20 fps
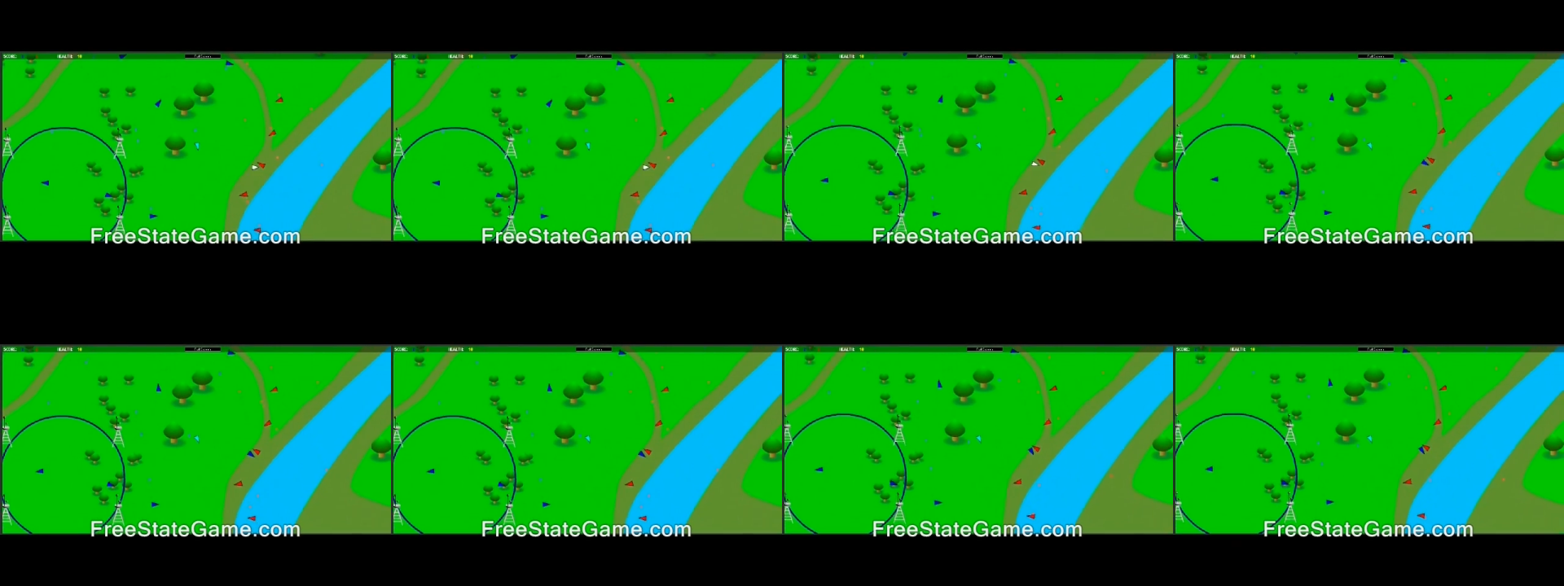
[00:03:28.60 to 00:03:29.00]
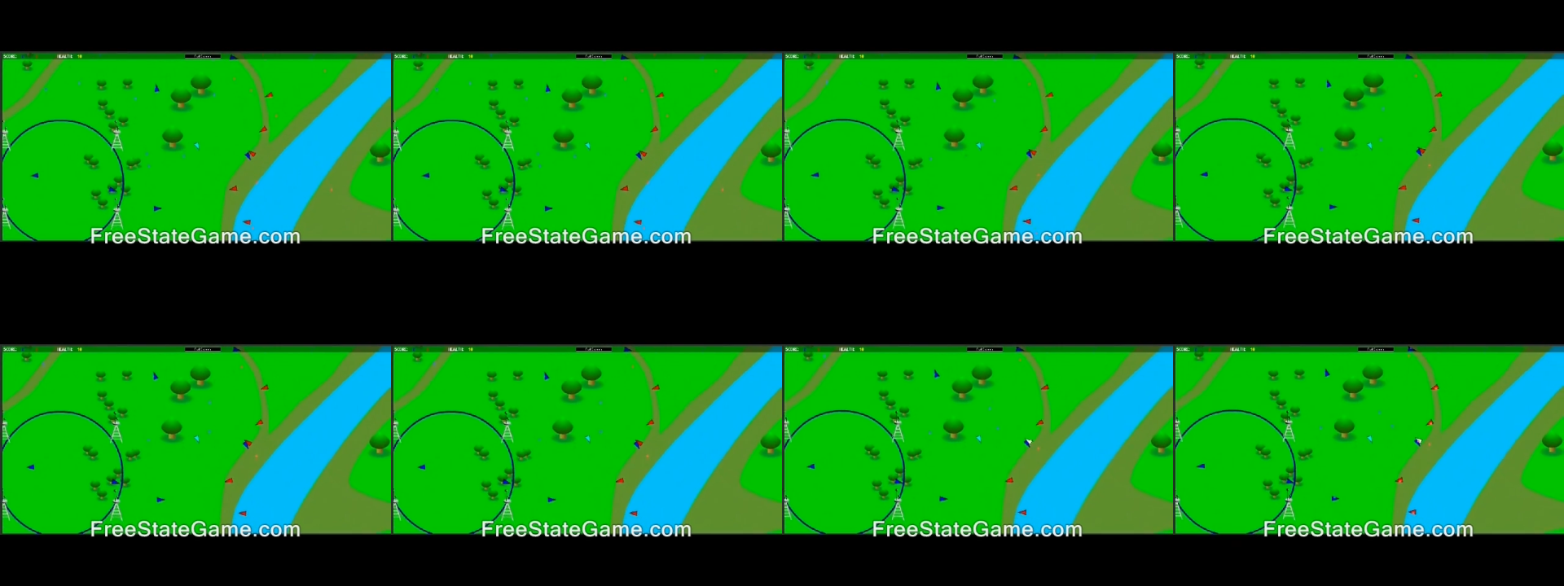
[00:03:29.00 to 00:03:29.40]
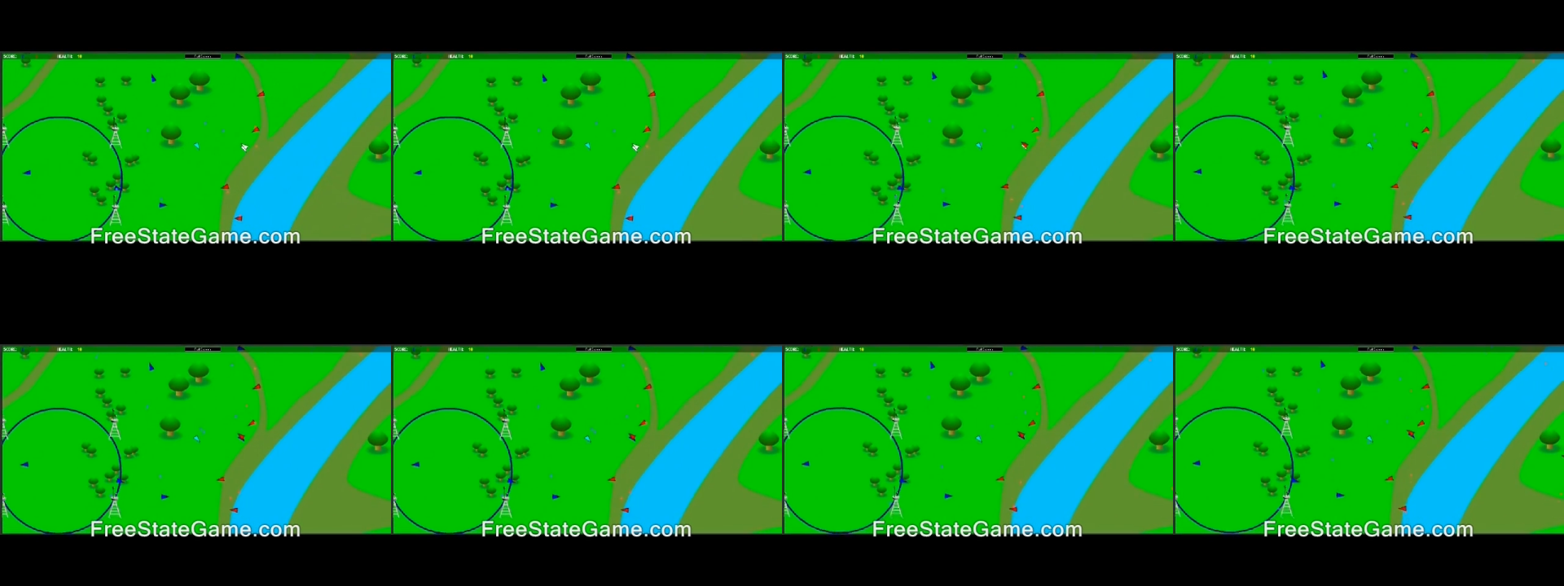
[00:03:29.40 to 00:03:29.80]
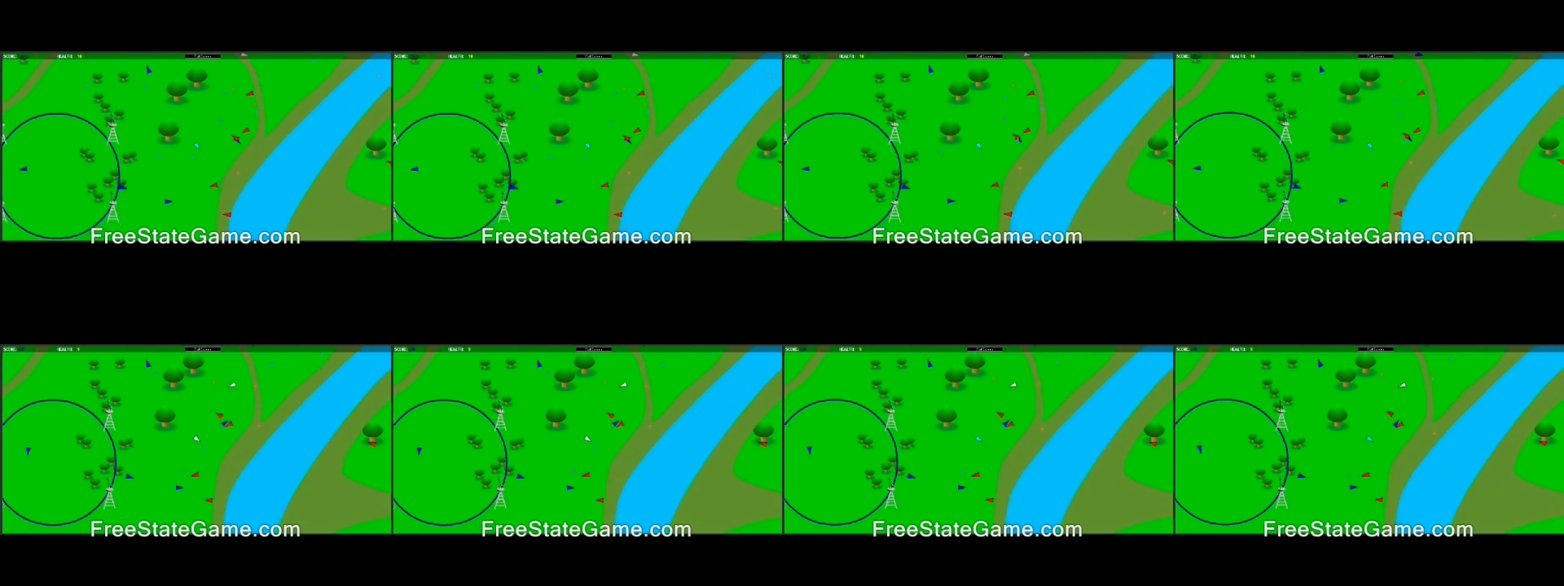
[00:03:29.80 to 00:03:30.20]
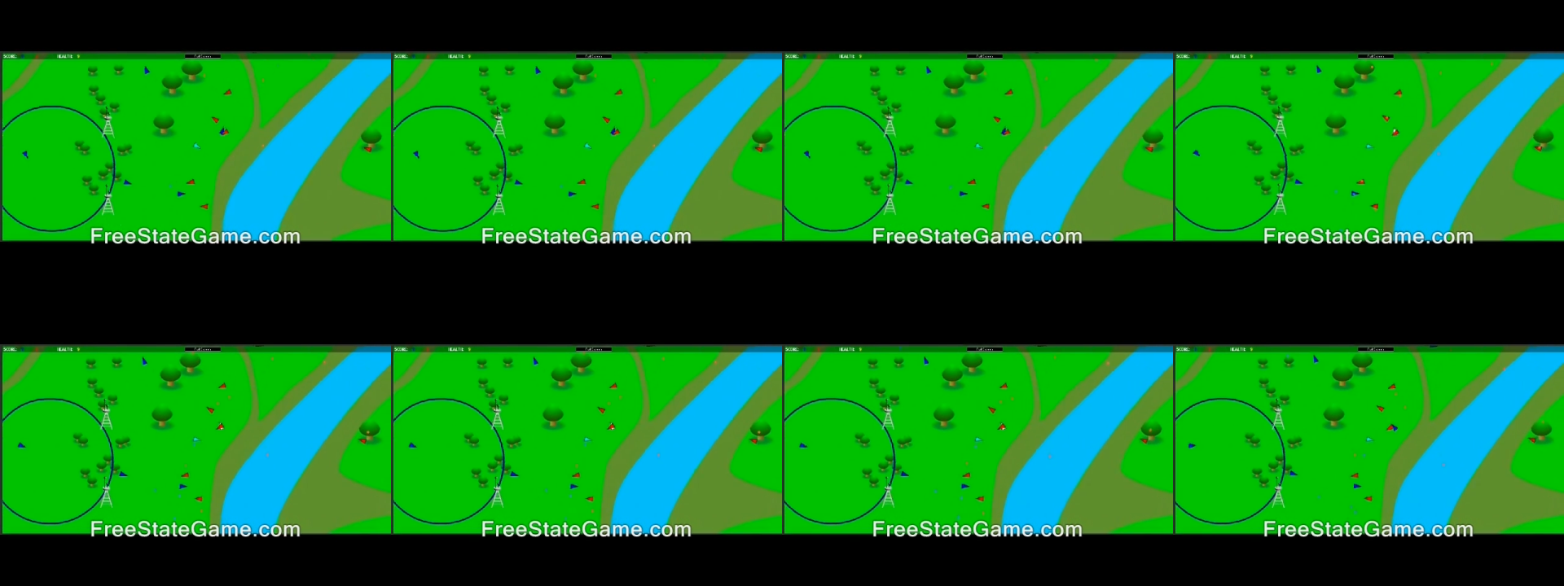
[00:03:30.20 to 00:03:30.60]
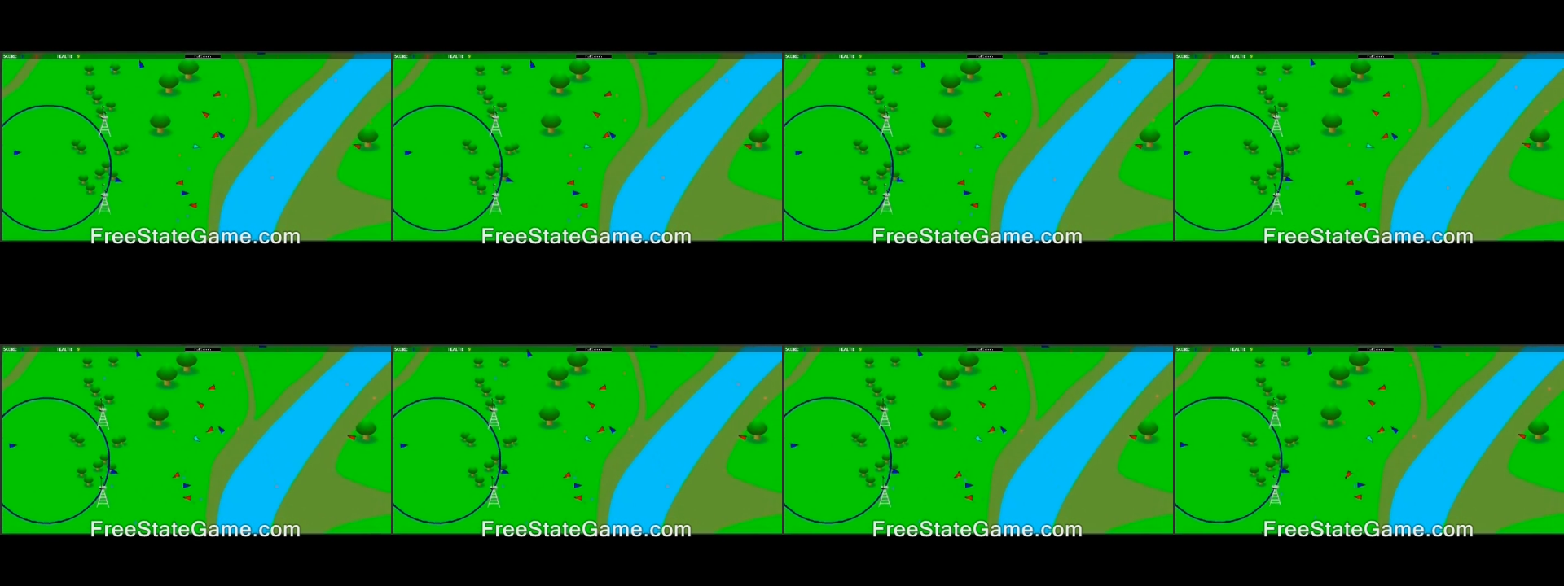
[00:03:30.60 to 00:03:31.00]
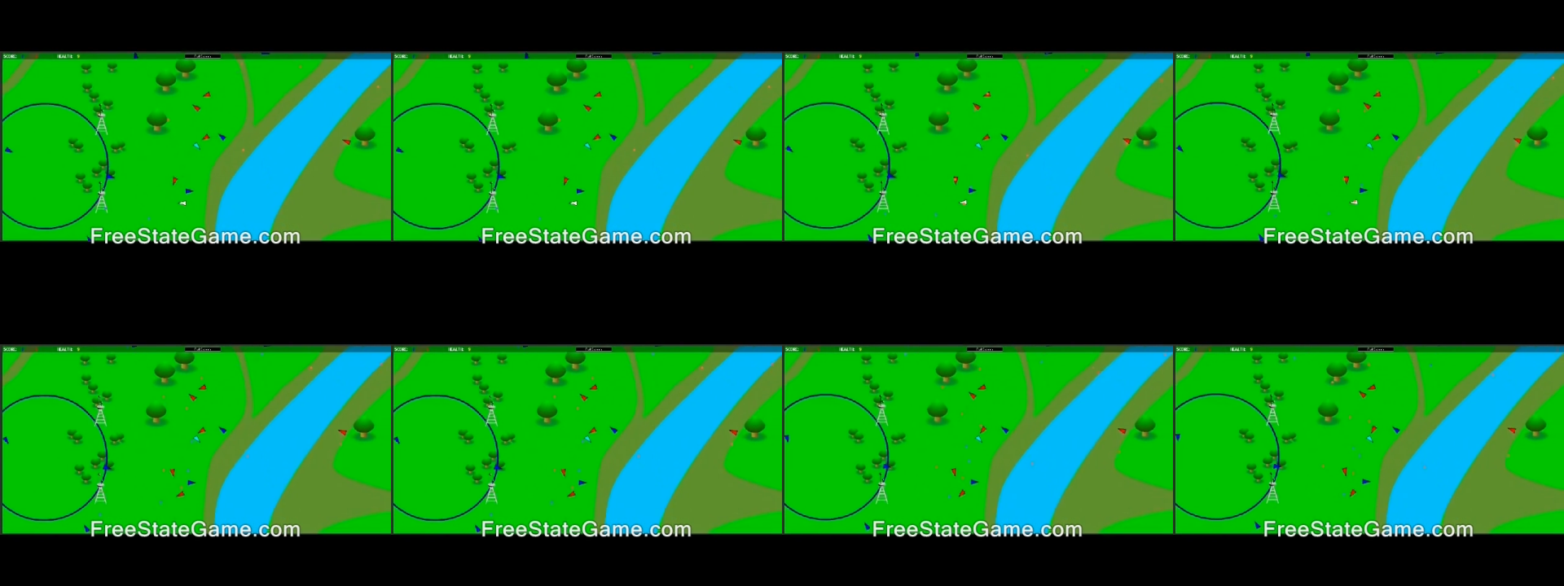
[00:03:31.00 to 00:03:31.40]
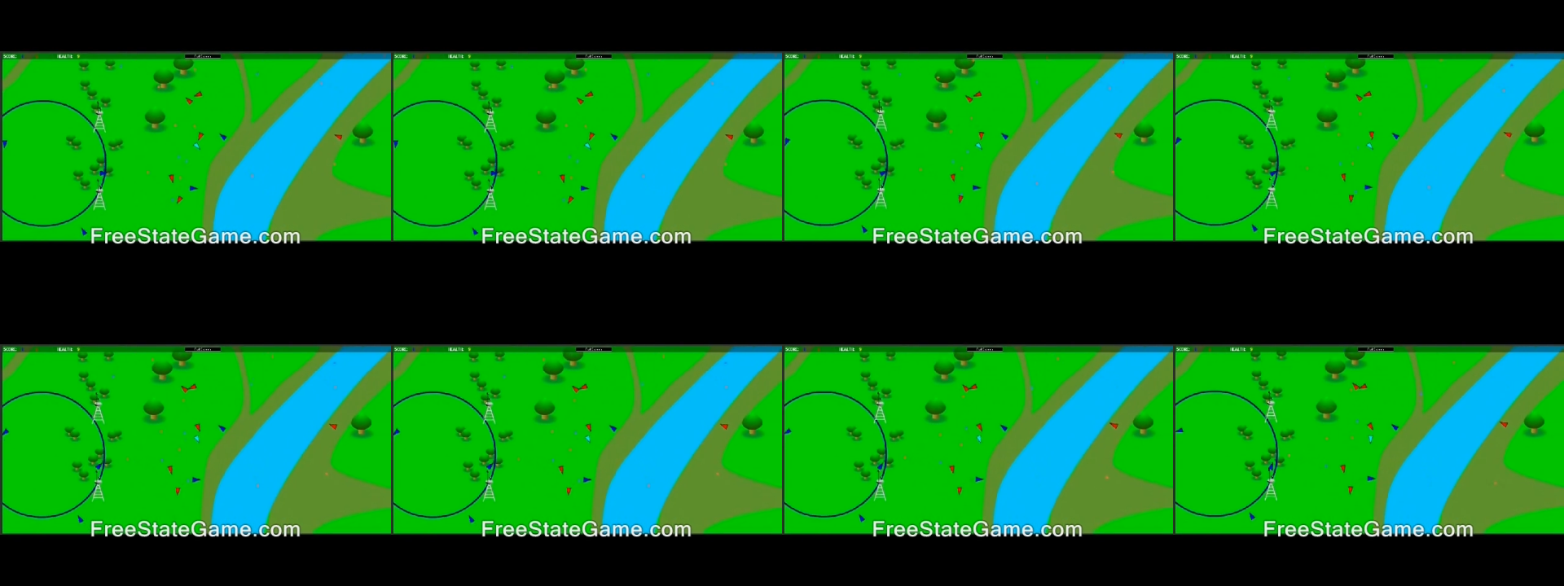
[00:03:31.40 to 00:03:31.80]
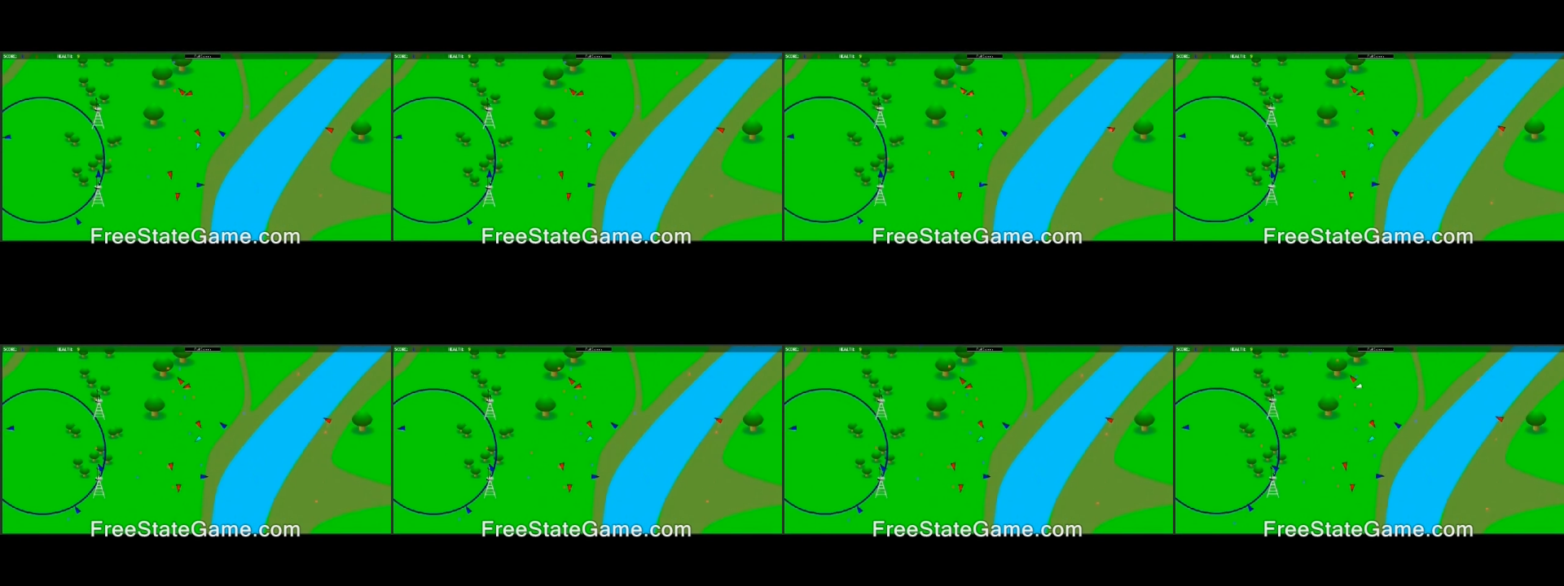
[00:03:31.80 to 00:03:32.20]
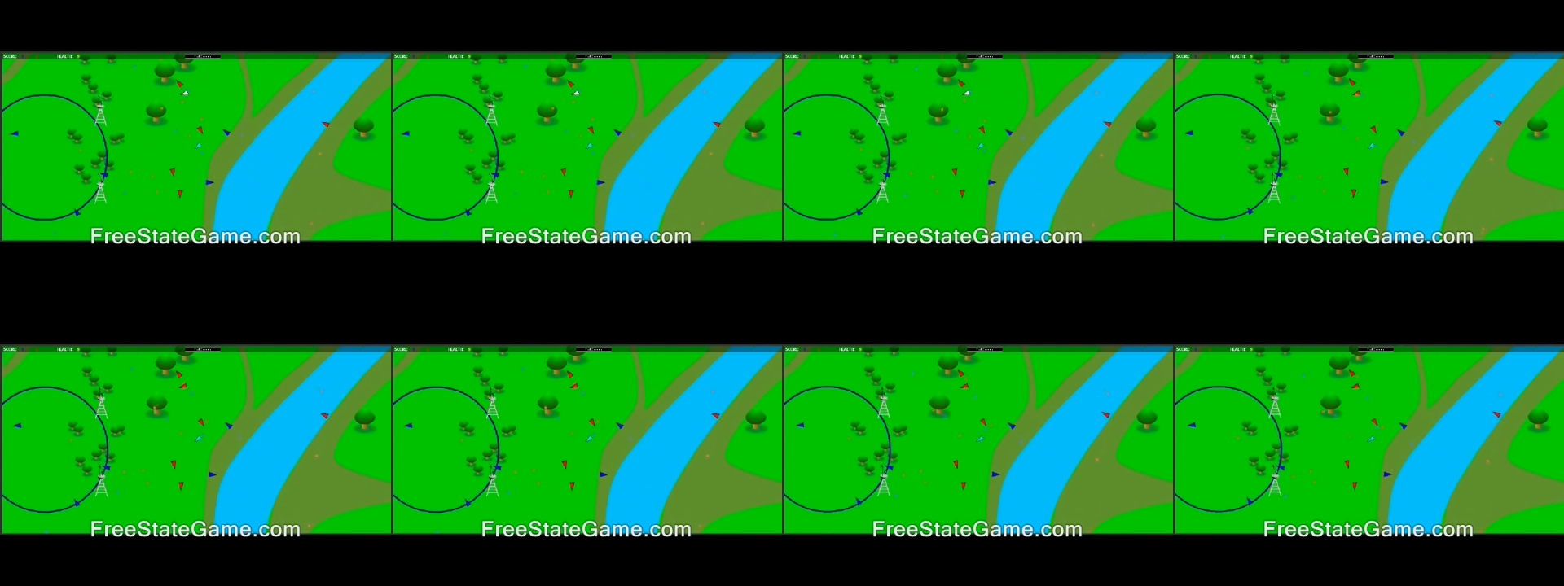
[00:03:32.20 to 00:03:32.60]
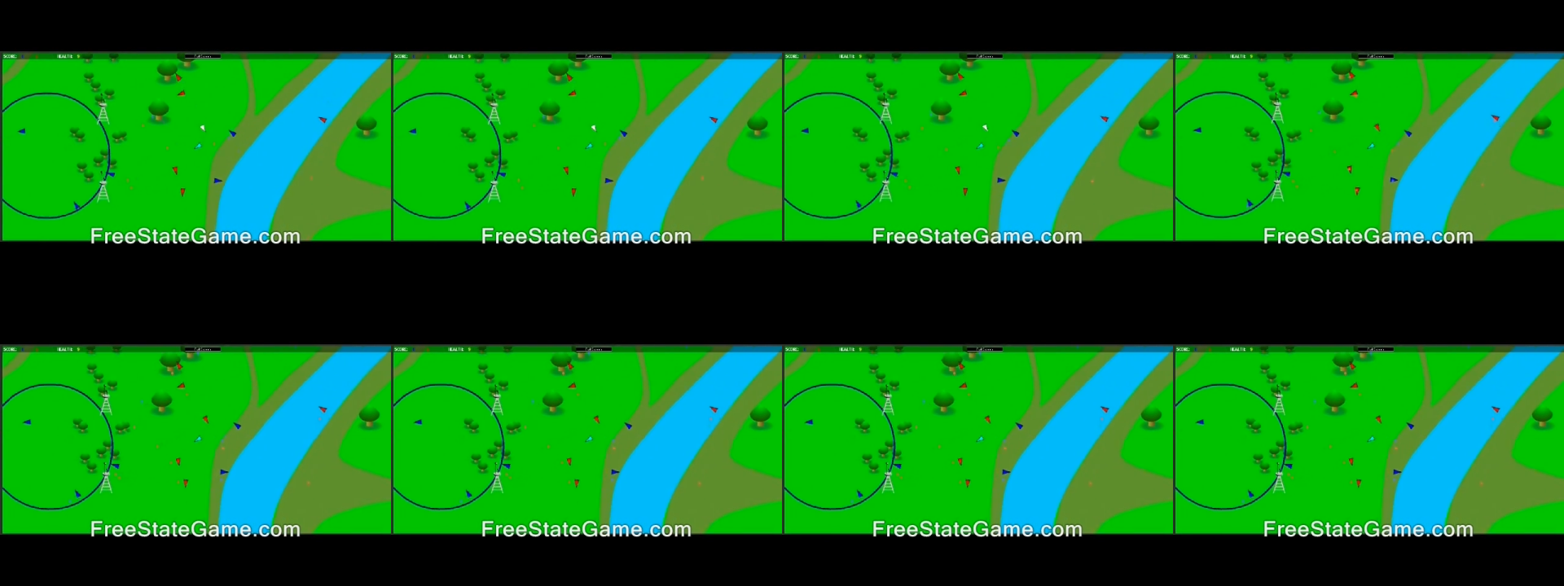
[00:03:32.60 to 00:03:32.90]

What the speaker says: No face is visible, so there are no lips to read.